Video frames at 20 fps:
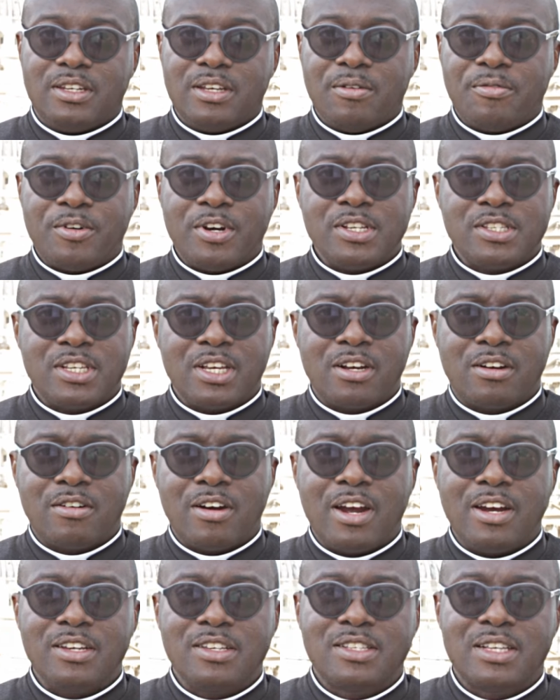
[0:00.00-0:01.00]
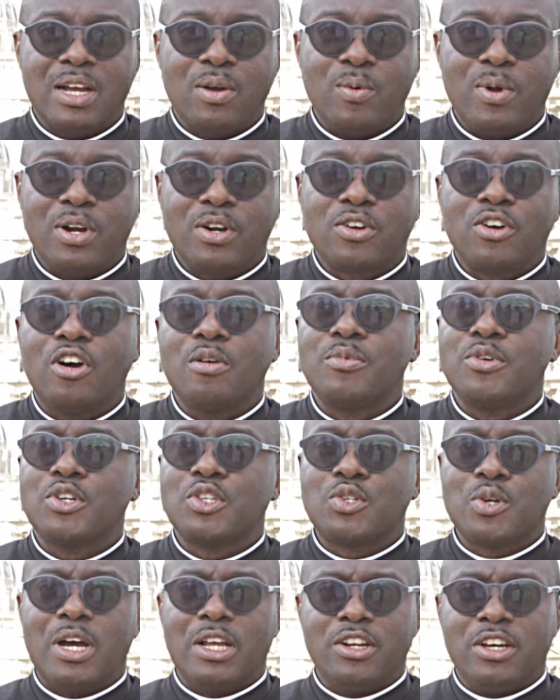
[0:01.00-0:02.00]
Dear friends in Christ, I welcome
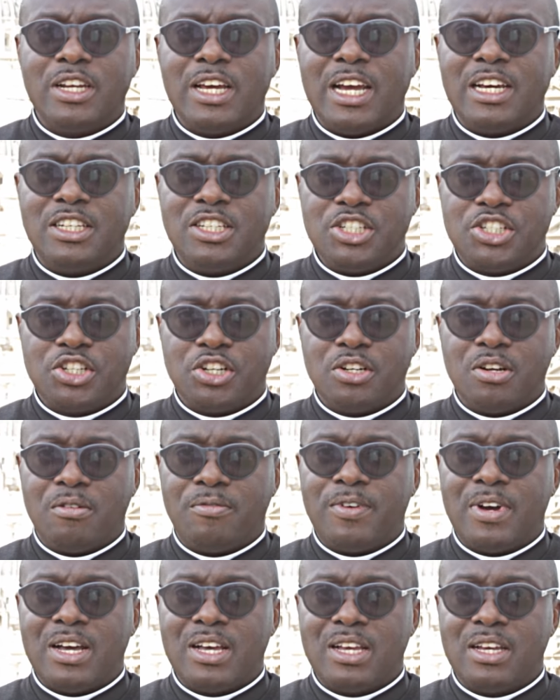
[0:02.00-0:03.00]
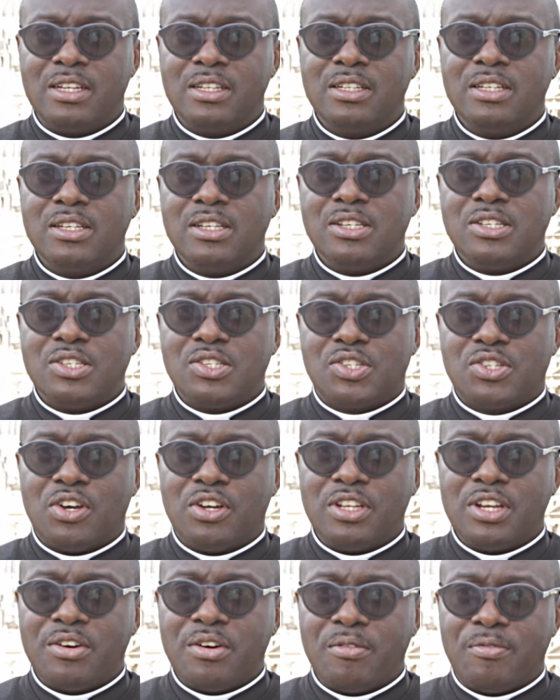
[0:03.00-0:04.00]
you to another edition of our
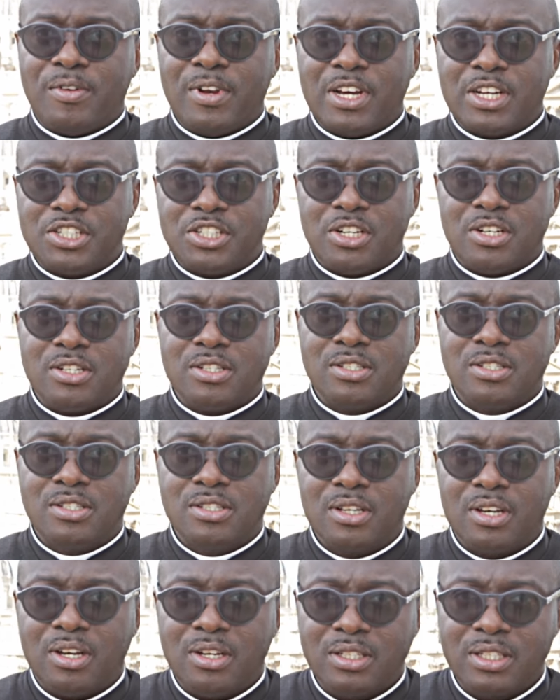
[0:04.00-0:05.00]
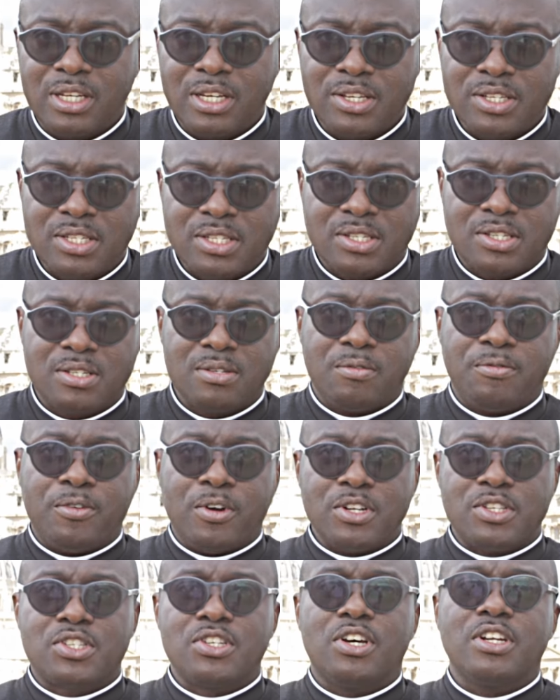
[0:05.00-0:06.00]
Sunday reflections on this
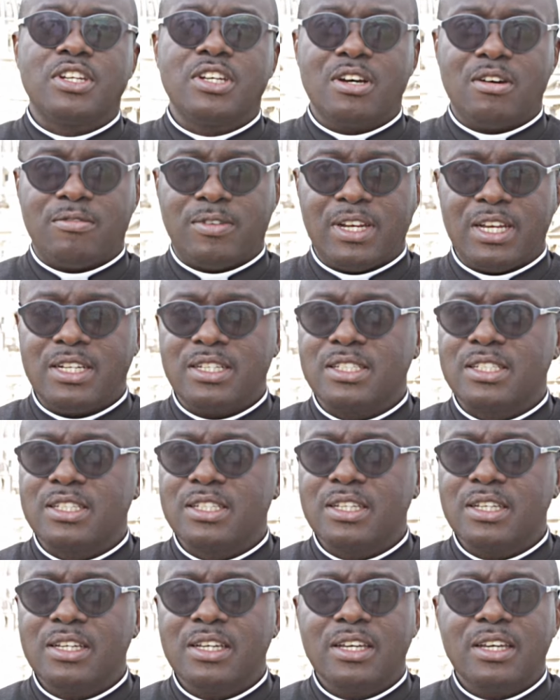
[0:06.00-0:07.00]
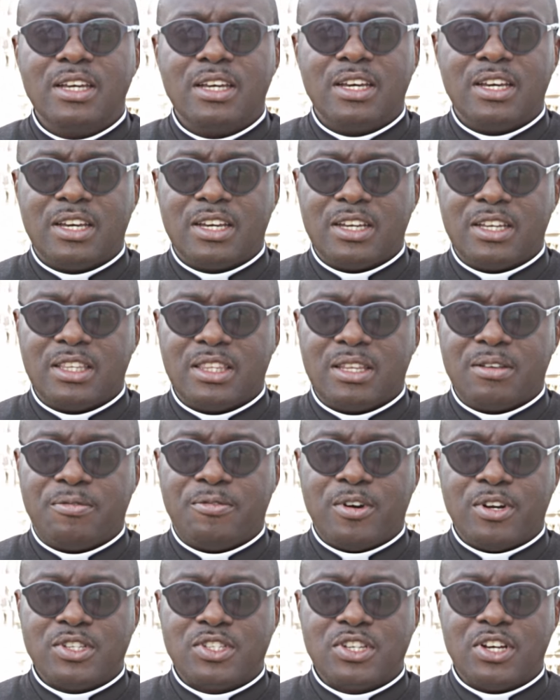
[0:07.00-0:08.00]
fourth Sunday of Lent. The
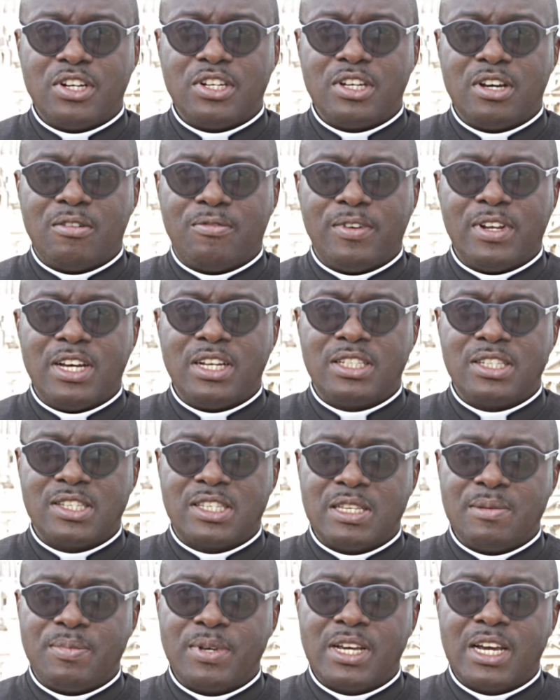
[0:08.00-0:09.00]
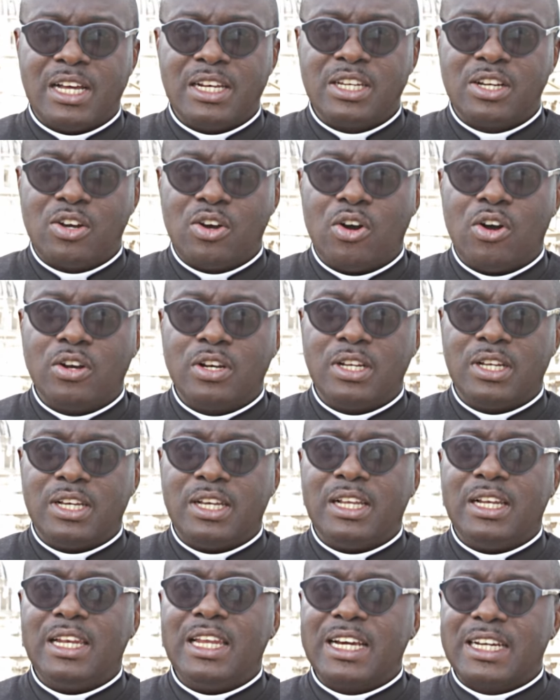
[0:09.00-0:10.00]
fourth Sunday of Lent is typically called
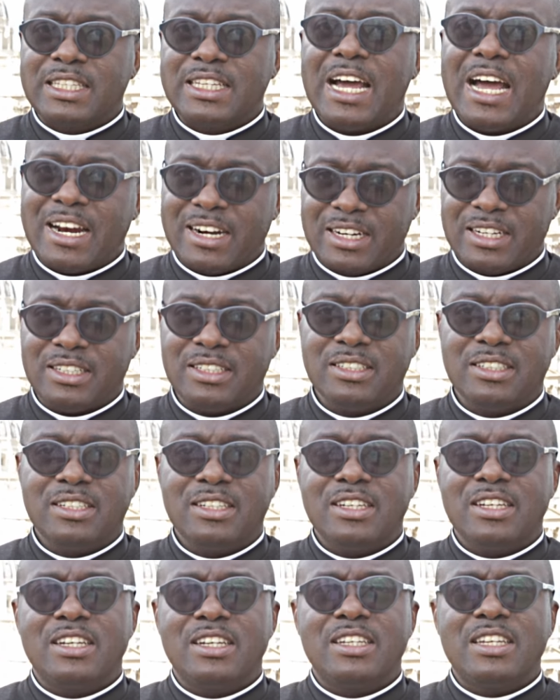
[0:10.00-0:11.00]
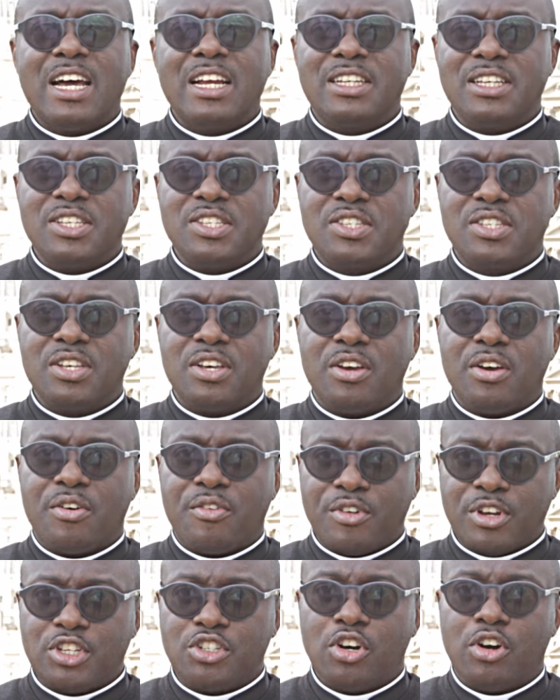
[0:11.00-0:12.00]
Lectare, that is,
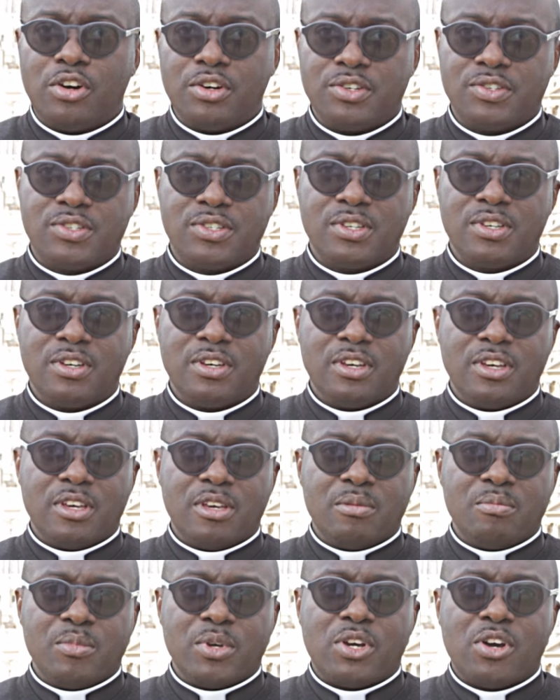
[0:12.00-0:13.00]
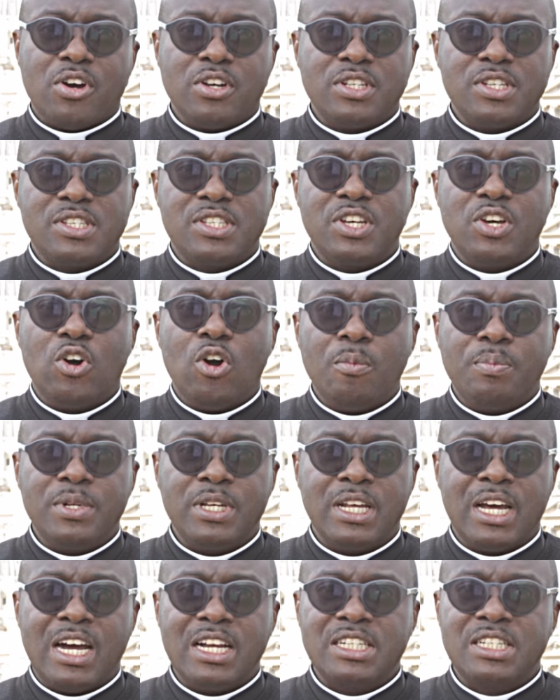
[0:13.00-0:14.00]
rejoice, because it's the
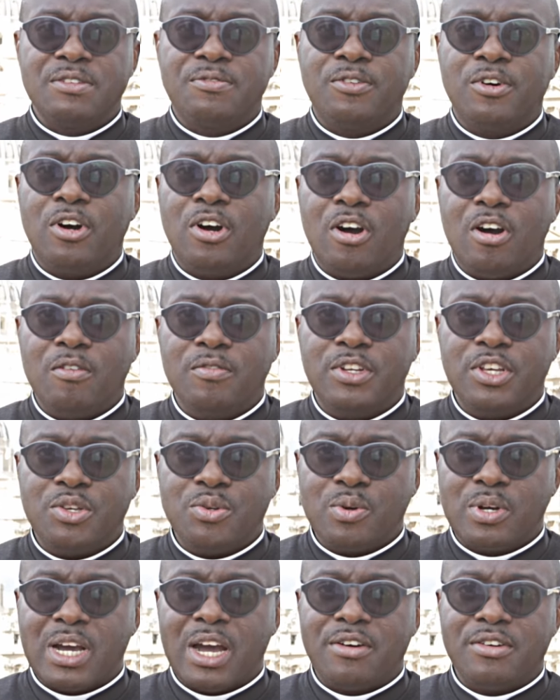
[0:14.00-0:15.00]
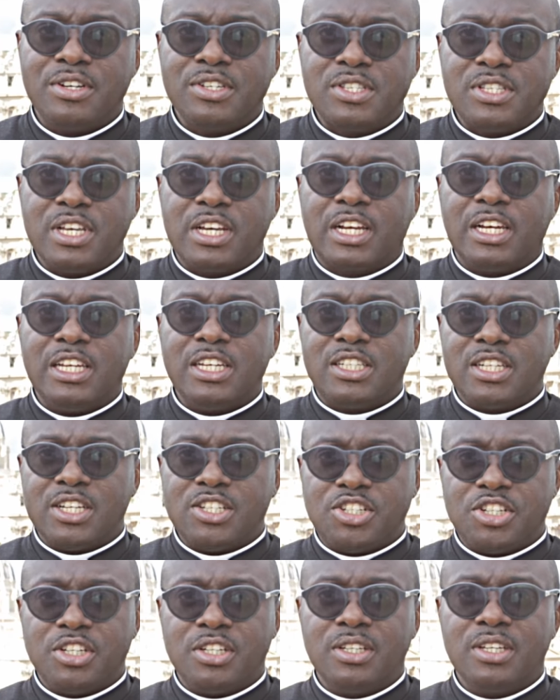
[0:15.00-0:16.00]
opening antiphon of the Eucharistic
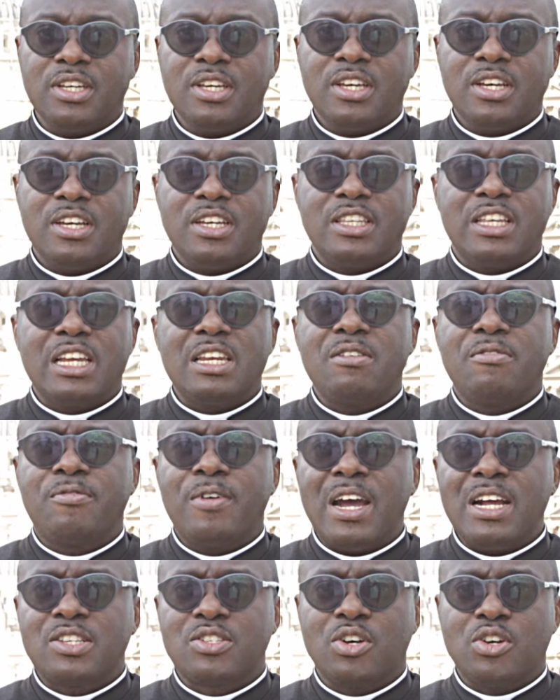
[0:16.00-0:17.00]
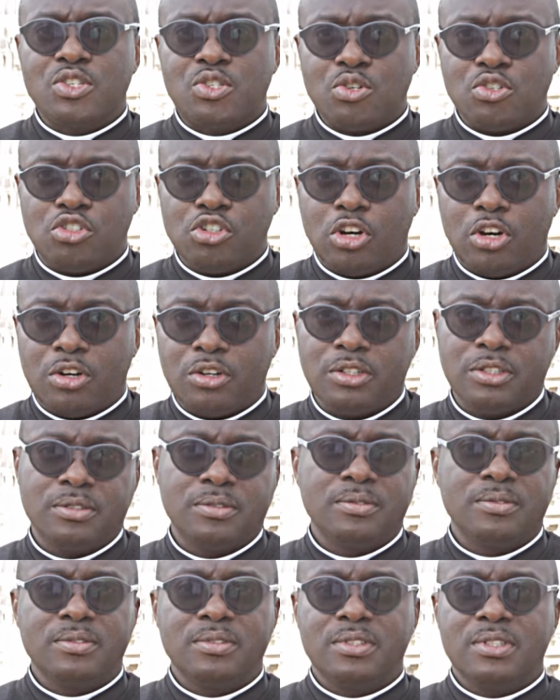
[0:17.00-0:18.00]
liturgy that invites us to joy.
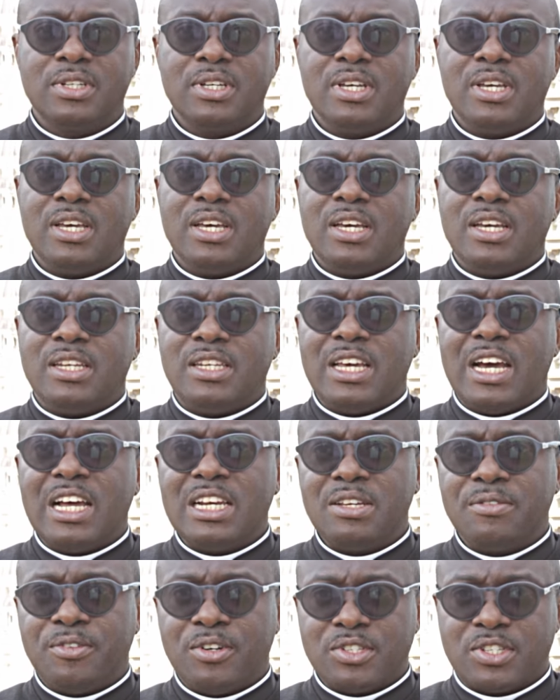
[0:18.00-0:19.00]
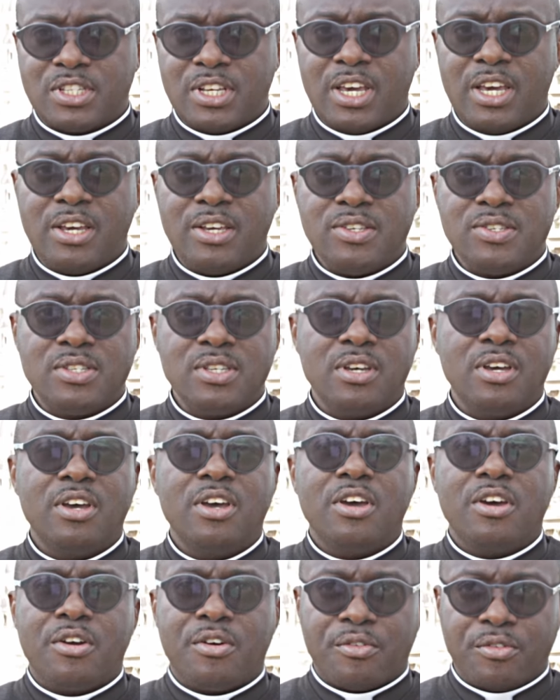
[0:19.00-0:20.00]
The antiphon says,
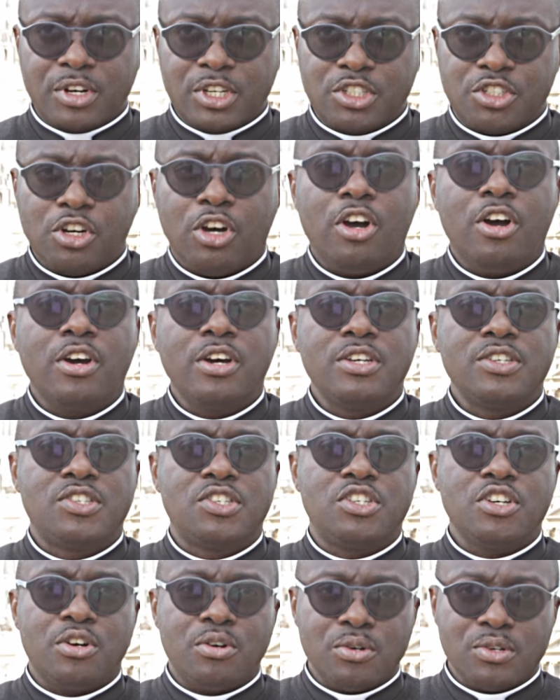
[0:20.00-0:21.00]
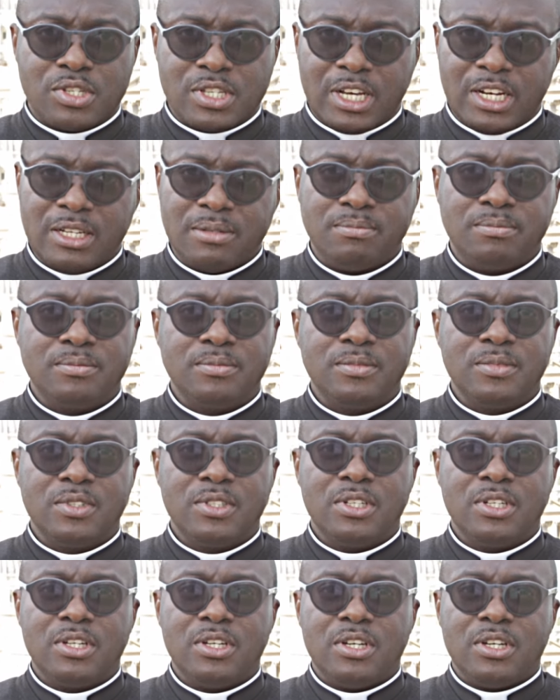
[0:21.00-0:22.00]
"Rejoice, Jerusalem."
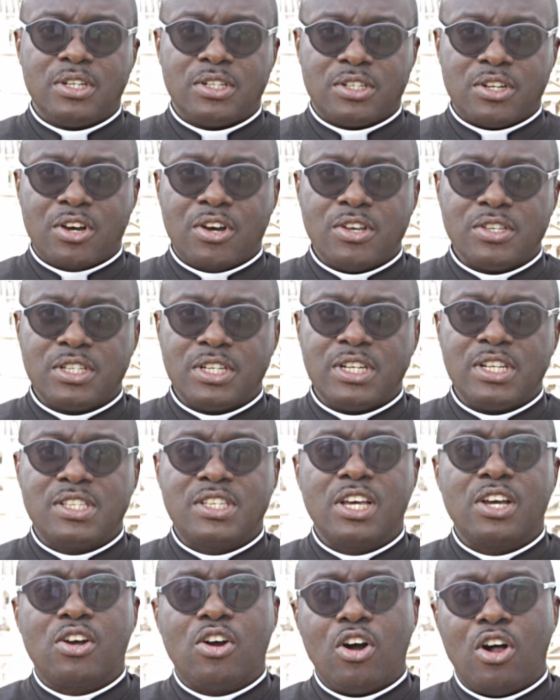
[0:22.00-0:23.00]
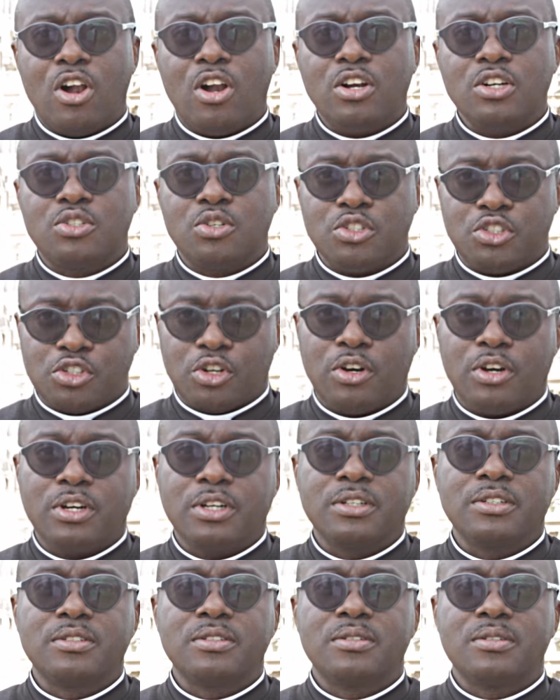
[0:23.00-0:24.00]
Thus, it is a call to joy.